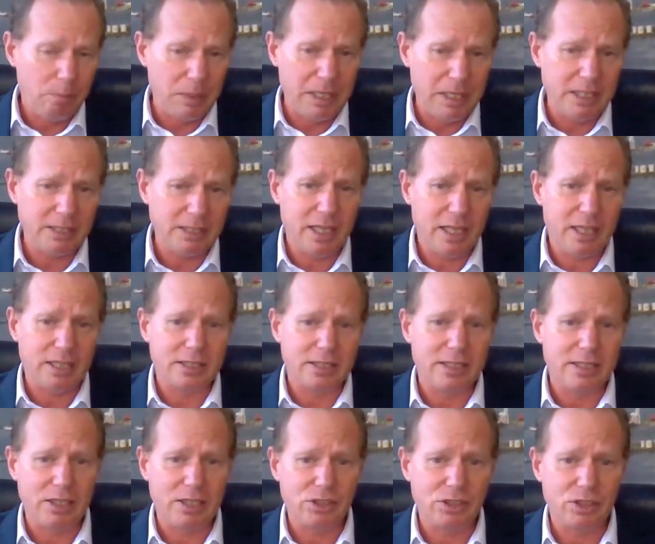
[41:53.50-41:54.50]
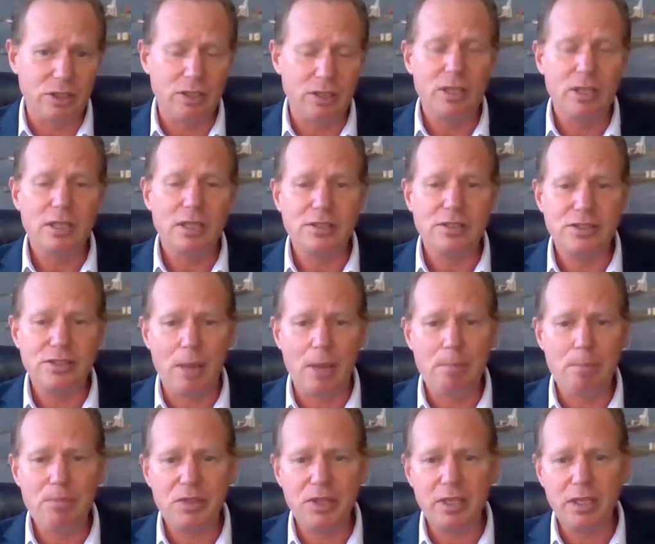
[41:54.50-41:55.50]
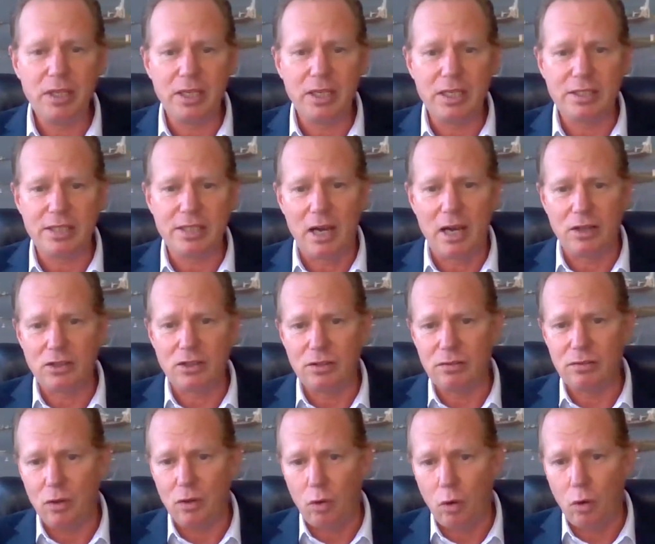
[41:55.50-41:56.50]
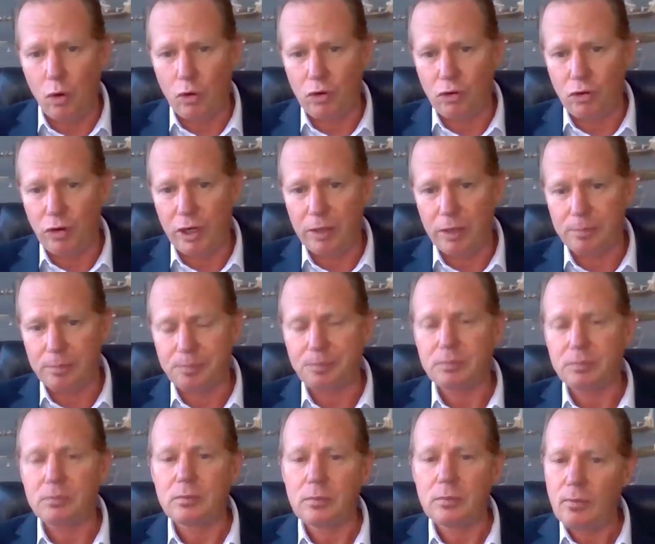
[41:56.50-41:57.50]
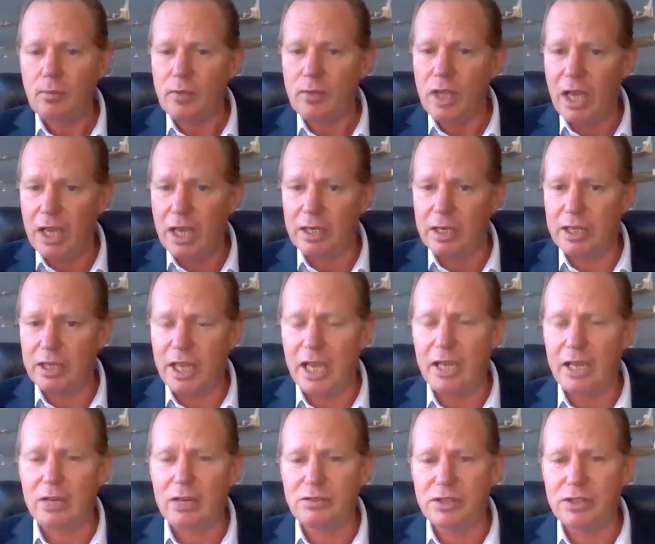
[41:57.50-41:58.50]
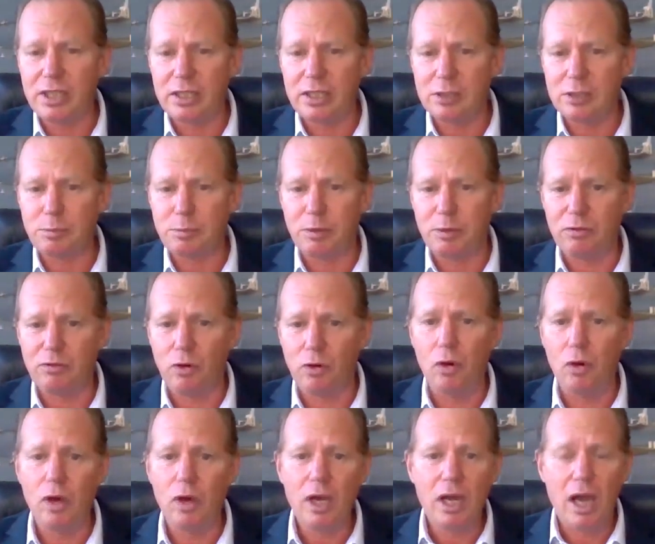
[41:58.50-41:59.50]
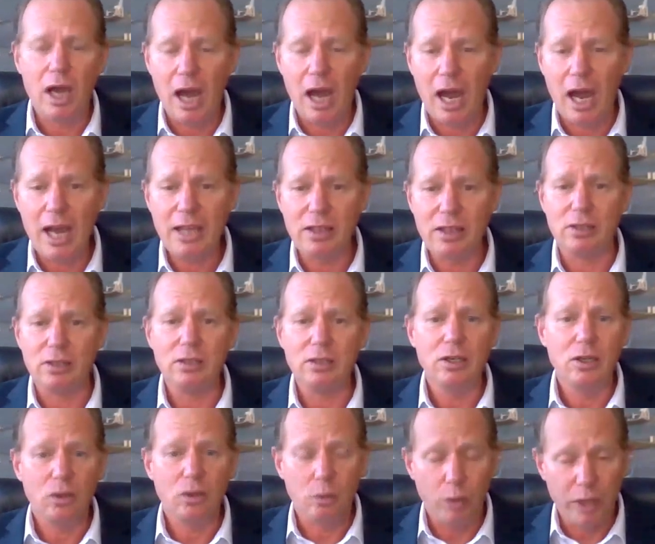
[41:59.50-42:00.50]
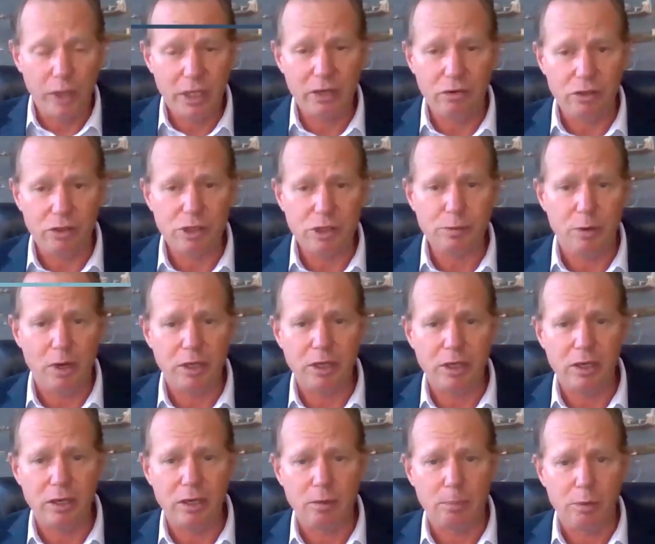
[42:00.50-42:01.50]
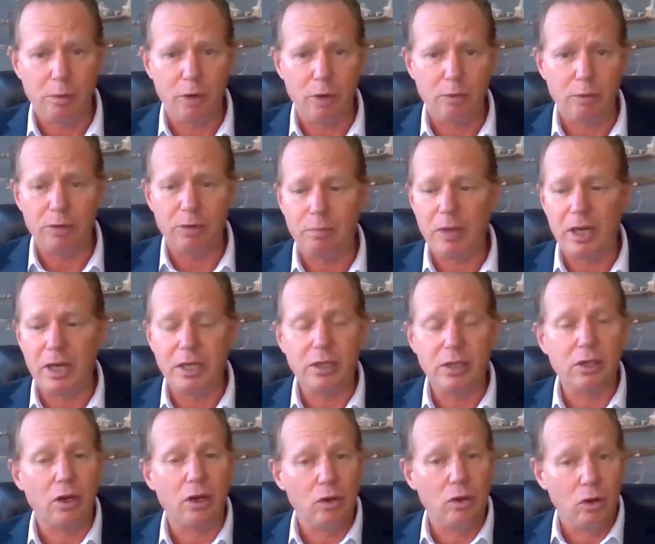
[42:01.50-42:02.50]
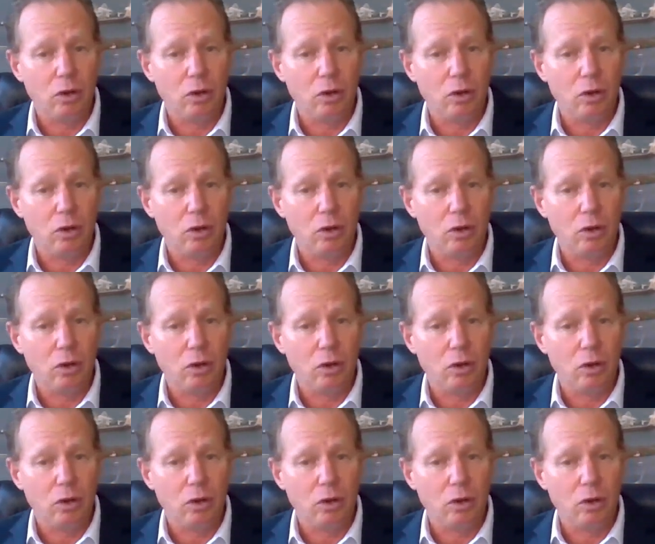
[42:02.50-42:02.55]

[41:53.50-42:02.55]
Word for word: please take attention. Something is out of the ordinary. And again, I've said this before either we can respond in an appropriate manner, go